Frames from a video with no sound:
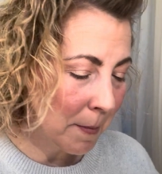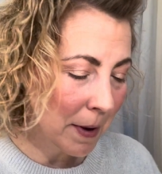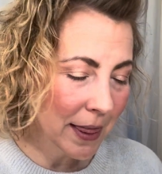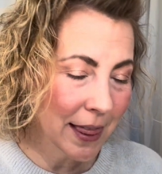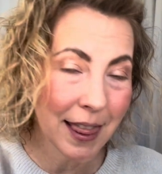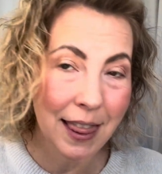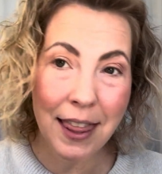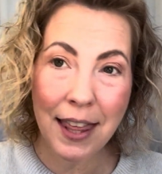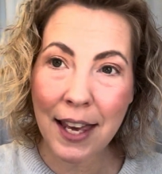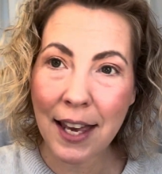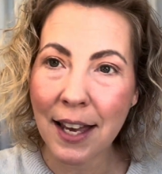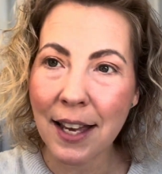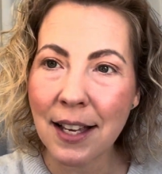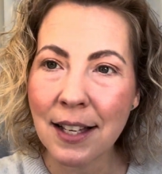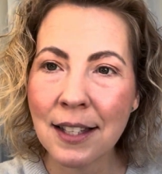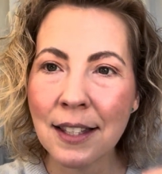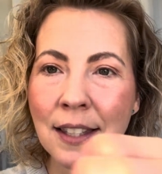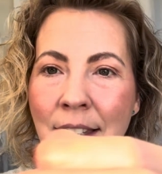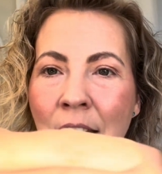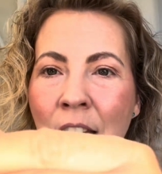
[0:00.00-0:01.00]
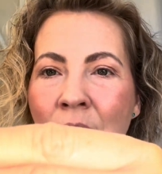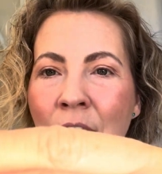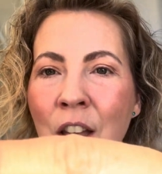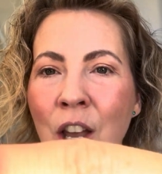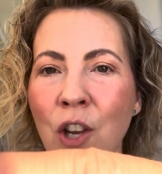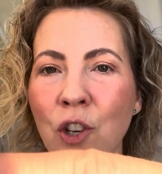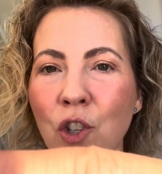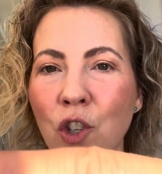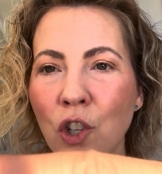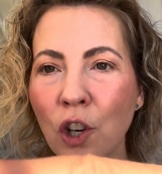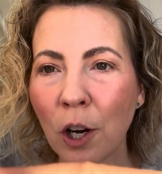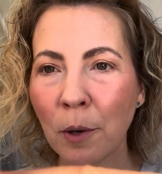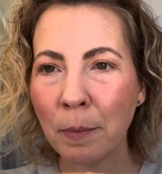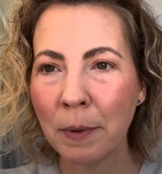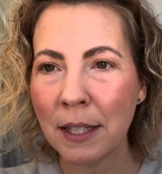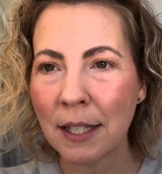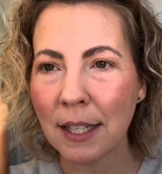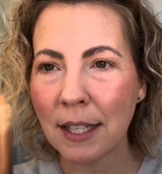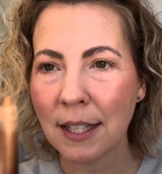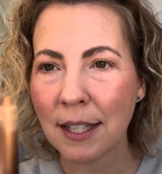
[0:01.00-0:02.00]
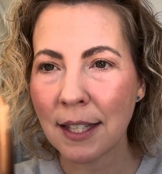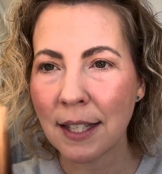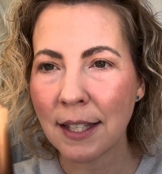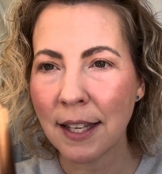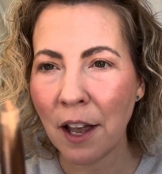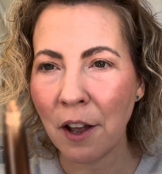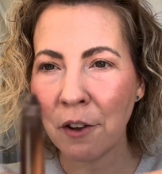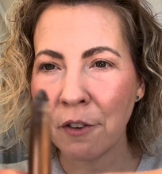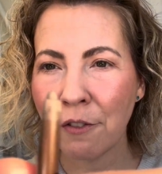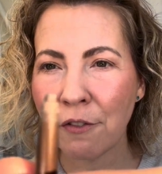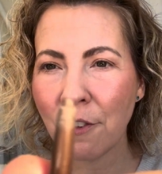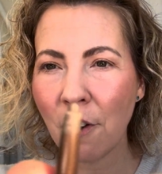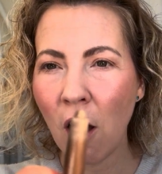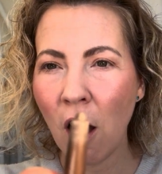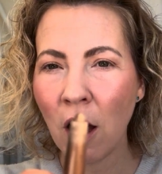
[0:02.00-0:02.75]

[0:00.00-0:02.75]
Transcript: But this sharpens itself